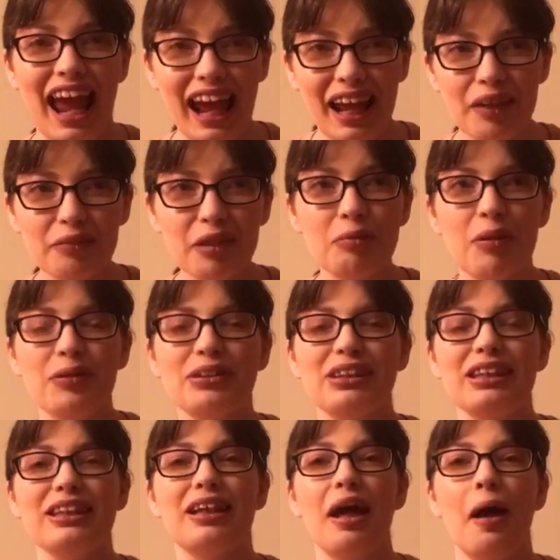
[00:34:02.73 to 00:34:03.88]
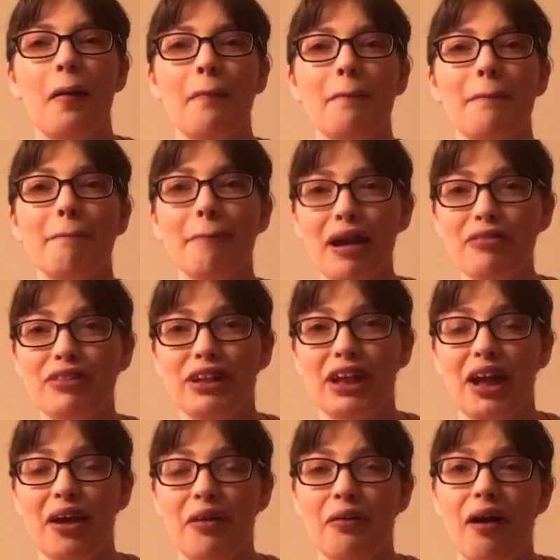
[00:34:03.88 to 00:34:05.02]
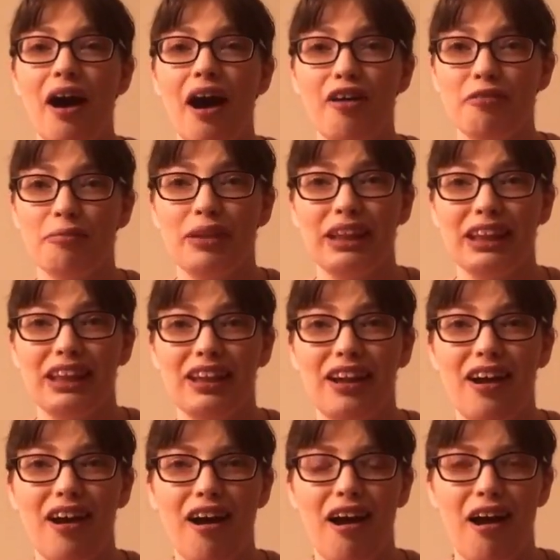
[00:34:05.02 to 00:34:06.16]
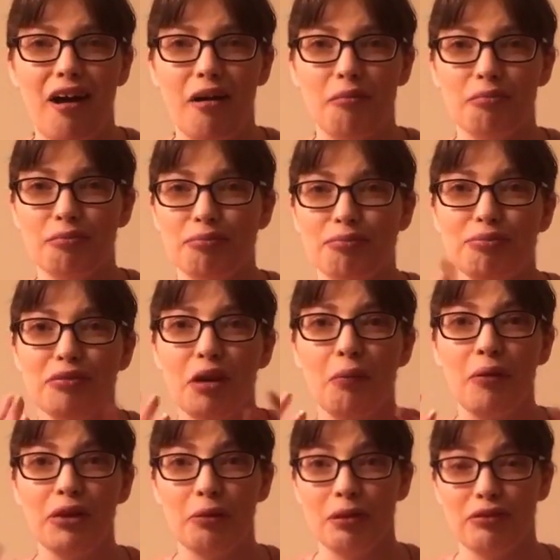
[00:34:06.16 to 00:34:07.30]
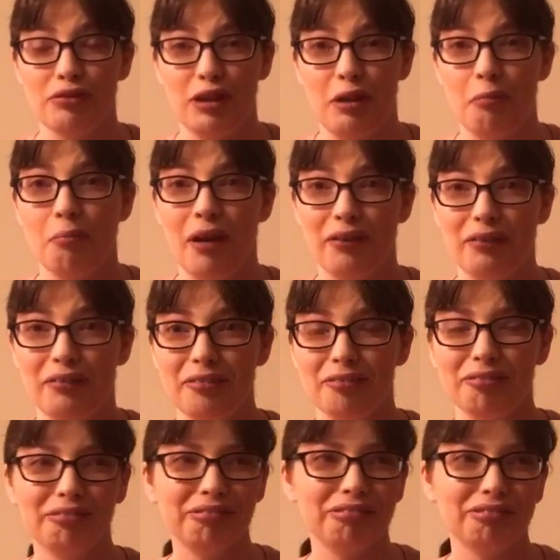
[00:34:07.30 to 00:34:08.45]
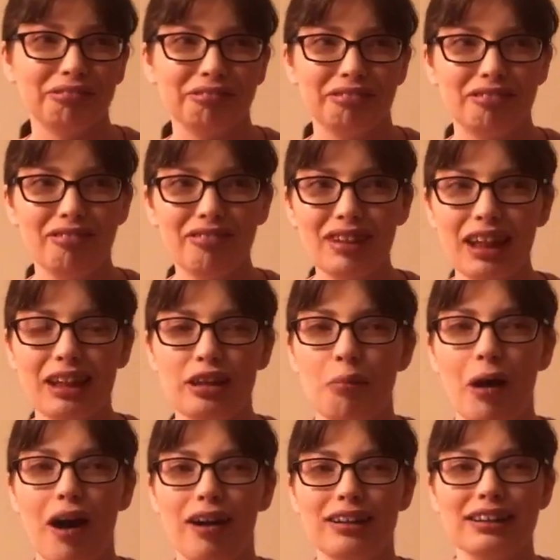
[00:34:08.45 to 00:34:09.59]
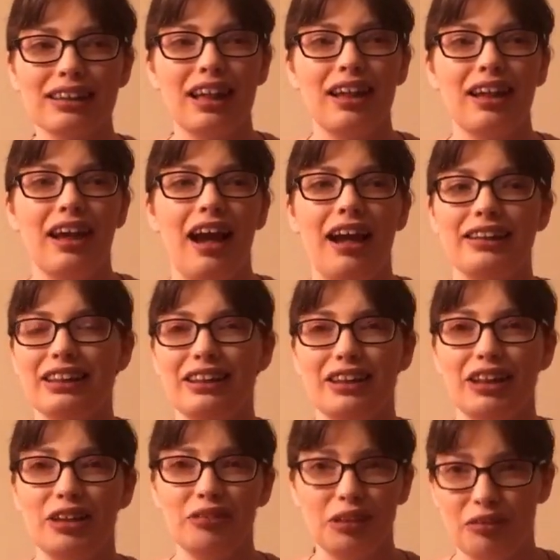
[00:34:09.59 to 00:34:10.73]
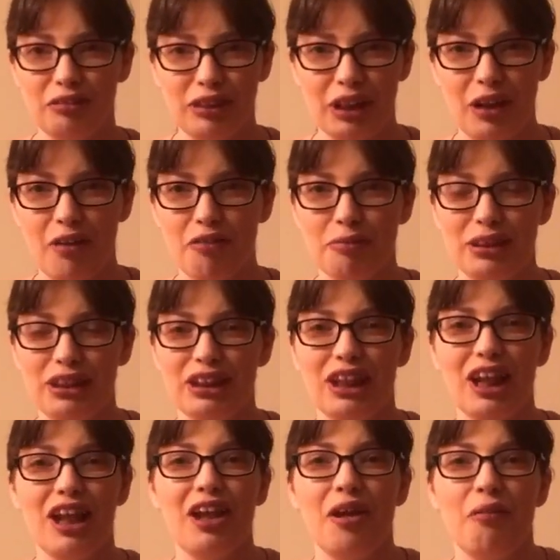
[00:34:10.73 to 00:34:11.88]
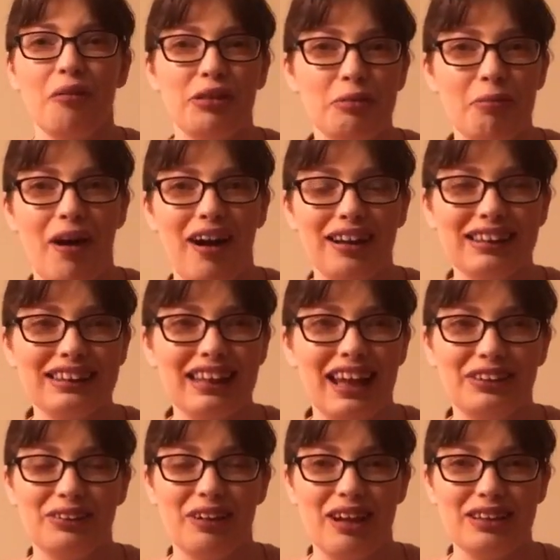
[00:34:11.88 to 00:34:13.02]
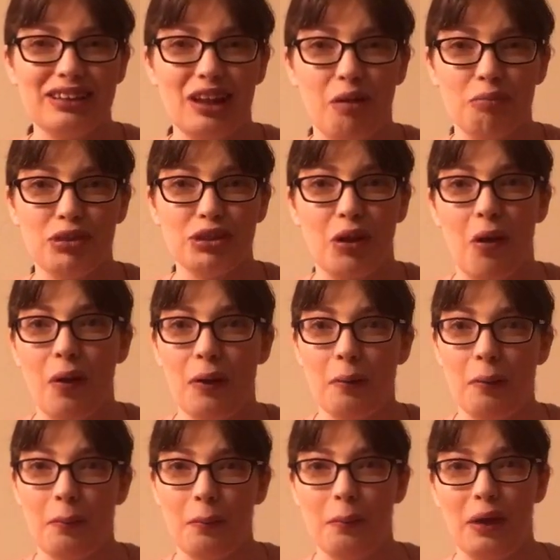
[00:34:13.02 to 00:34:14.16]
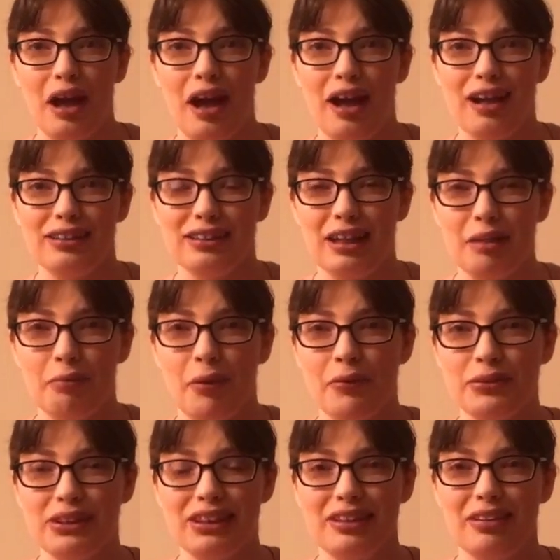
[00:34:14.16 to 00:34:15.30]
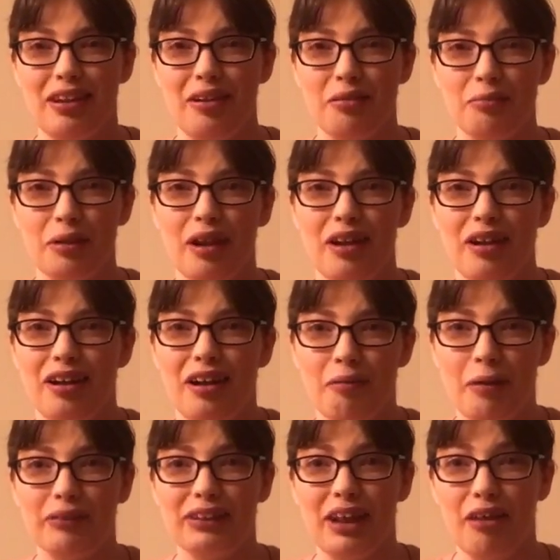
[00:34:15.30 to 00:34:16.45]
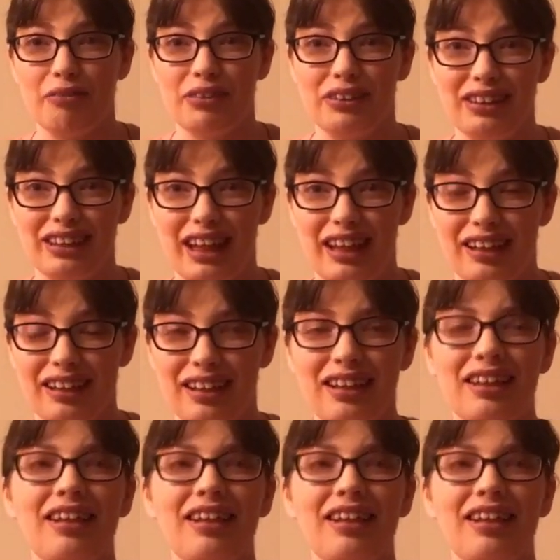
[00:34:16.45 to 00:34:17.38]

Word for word: and reposted my video of me um, with the perfume bottle and the box. I did a cute little video of me with the box, as you guys um, saw as I posted um, about the outfit of the day